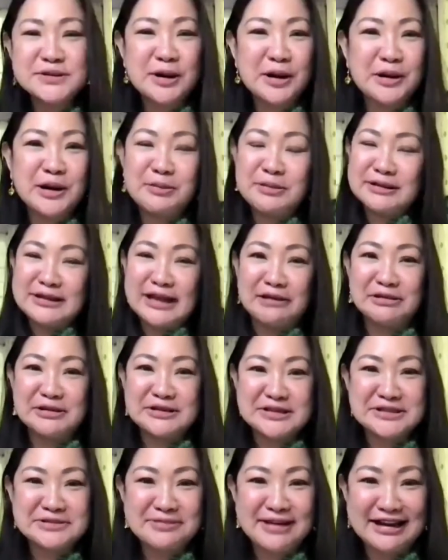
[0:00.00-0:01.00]
Your Honor, but I will
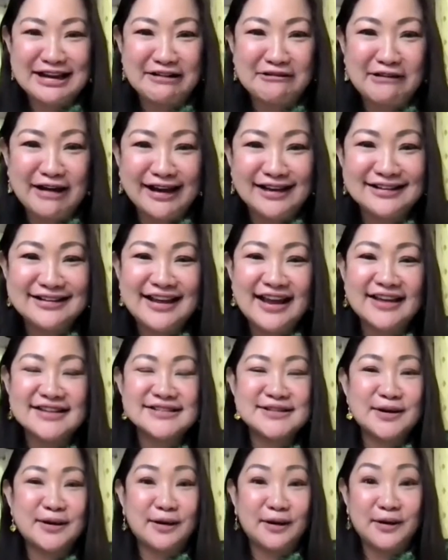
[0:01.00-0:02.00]
just make a wild guess,
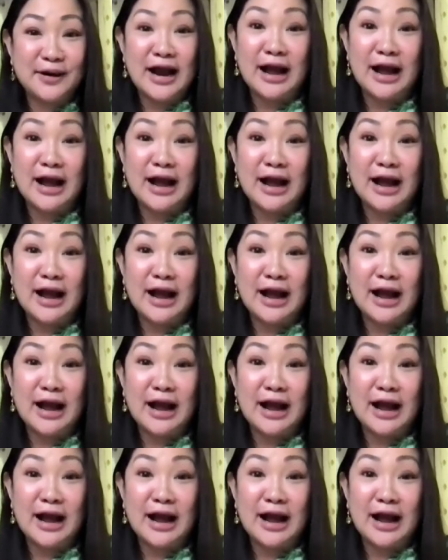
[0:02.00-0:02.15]
Your Honor.